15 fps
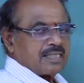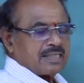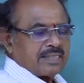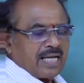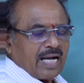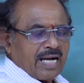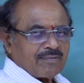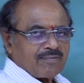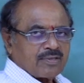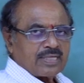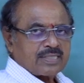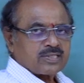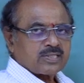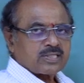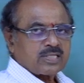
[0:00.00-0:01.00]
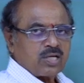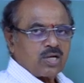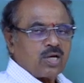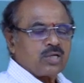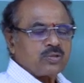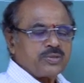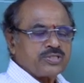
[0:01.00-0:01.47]
the Avogadro's
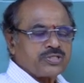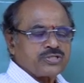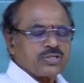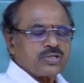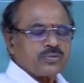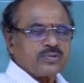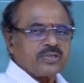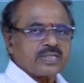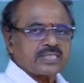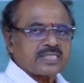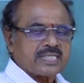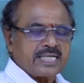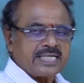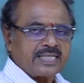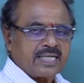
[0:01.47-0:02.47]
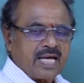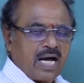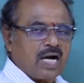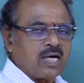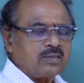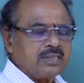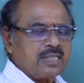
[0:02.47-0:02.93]
law, which we are studying
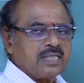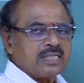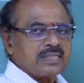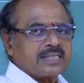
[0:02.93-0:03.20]
now,